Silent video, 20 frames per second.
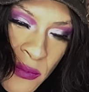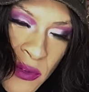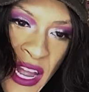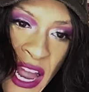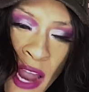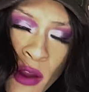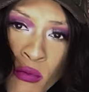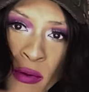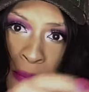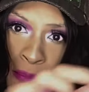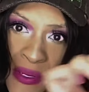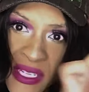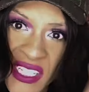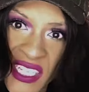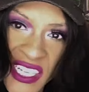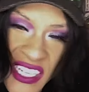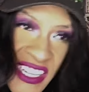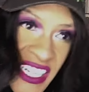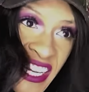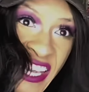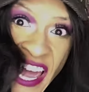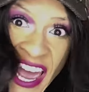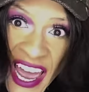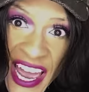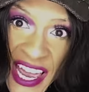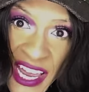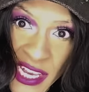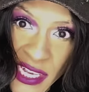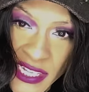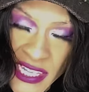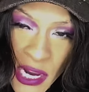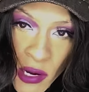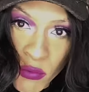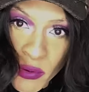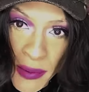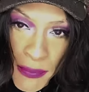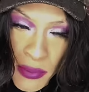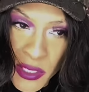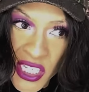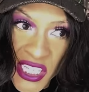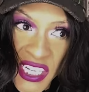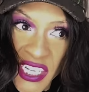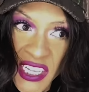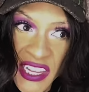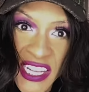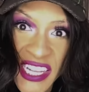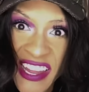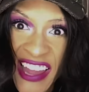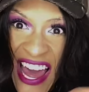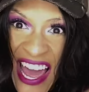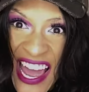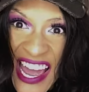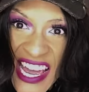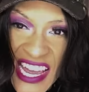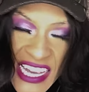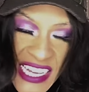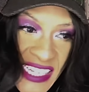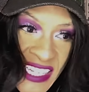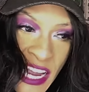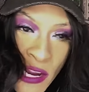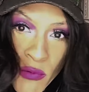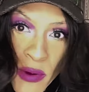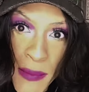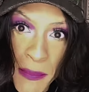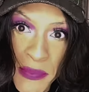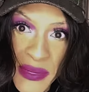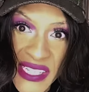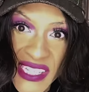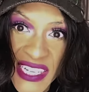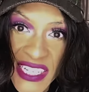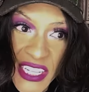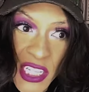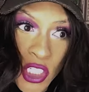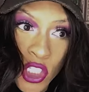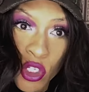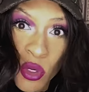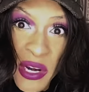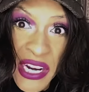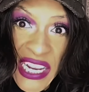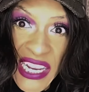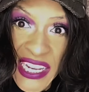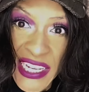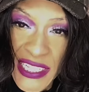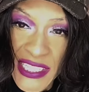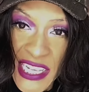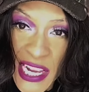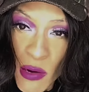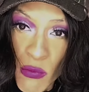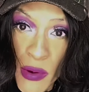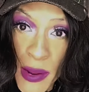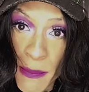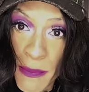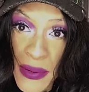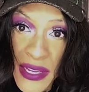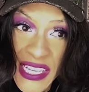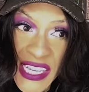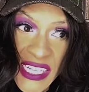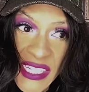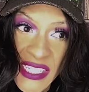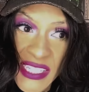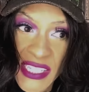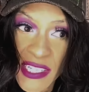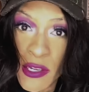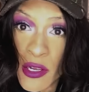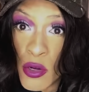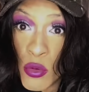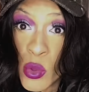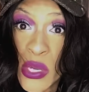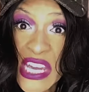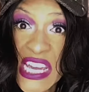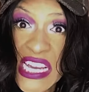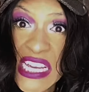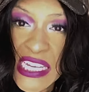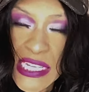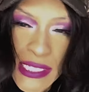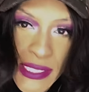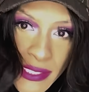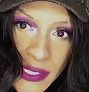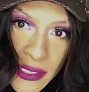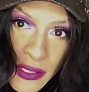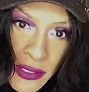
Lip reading: I represent the gays. I represent the days. I represent the trans. I represent the wees.